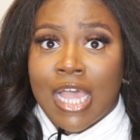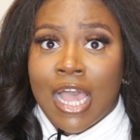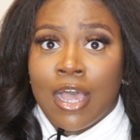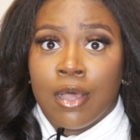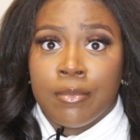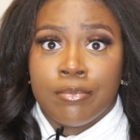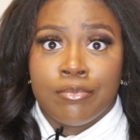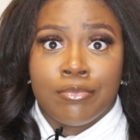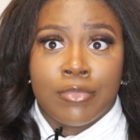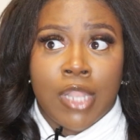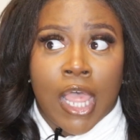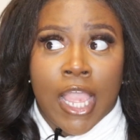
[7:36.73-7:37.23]

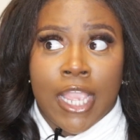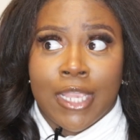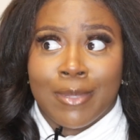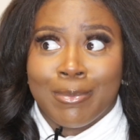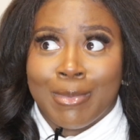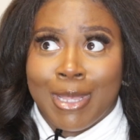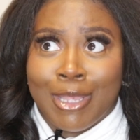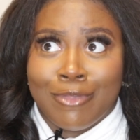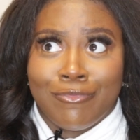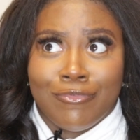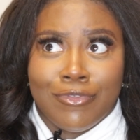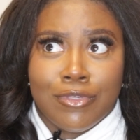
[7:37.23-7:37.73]
Like
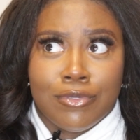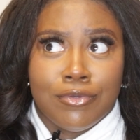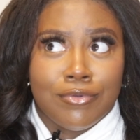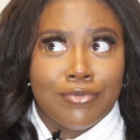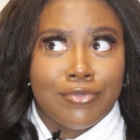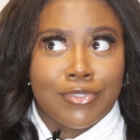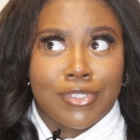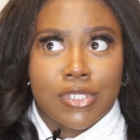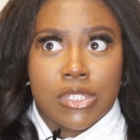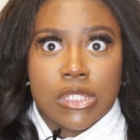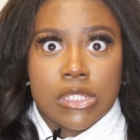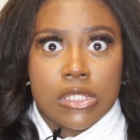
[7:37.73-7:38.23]
my
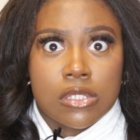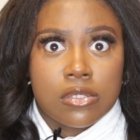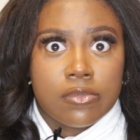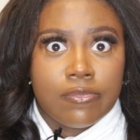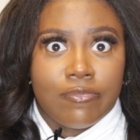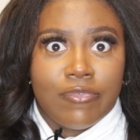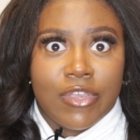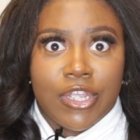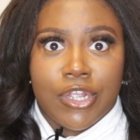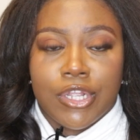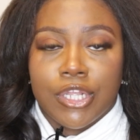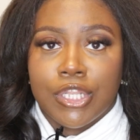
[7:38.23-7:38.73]
views is
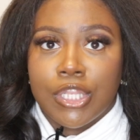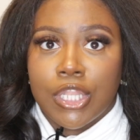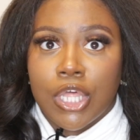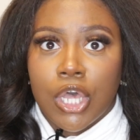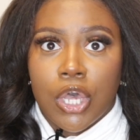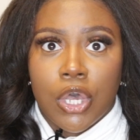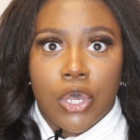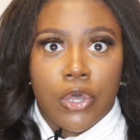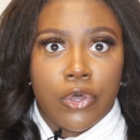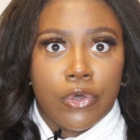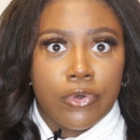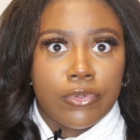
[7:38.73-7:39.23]
very
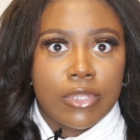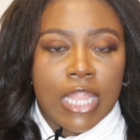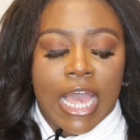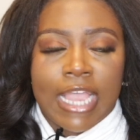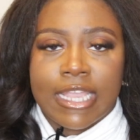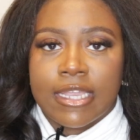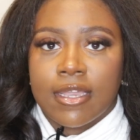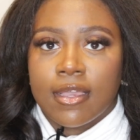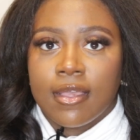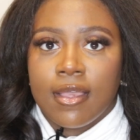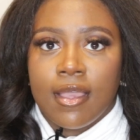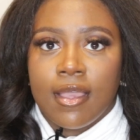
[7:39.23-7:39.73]
low. Like